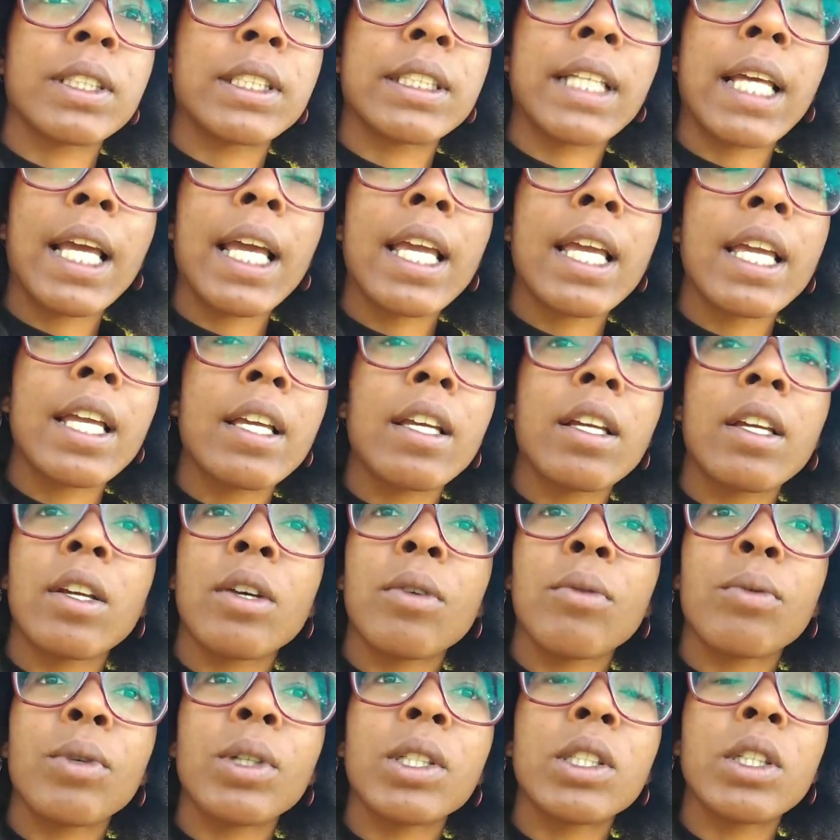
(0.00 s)
say
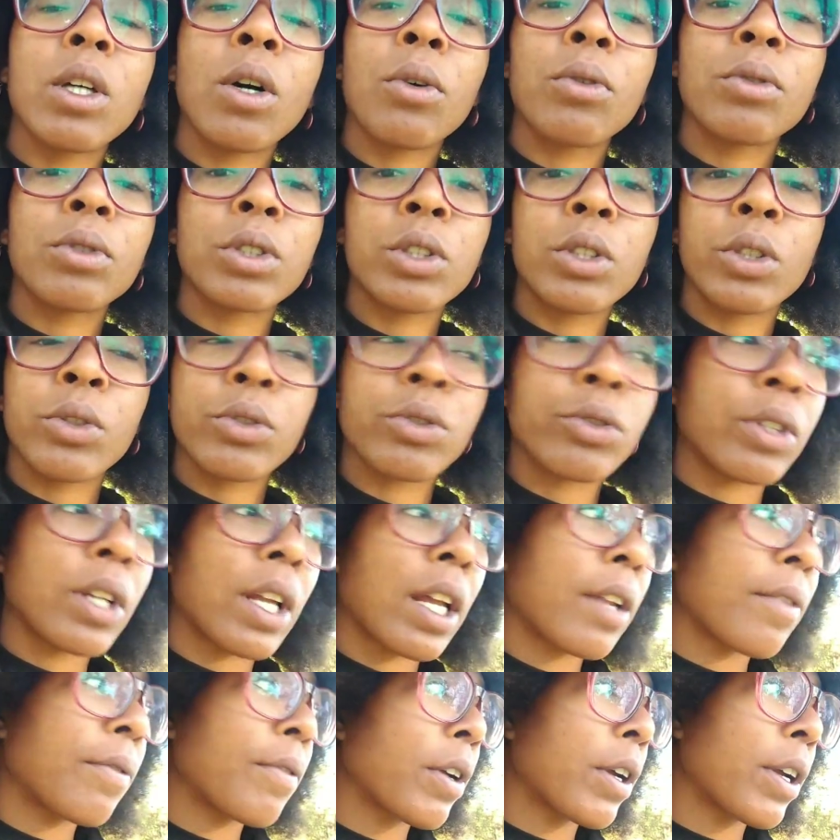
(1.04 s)
we told children
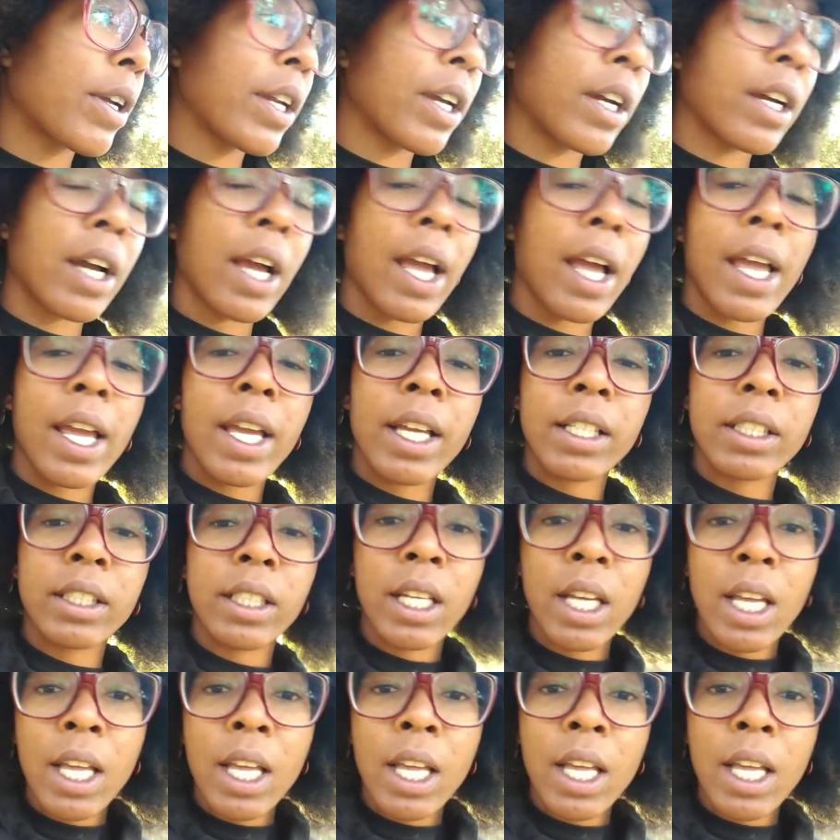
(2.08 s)
at a very young age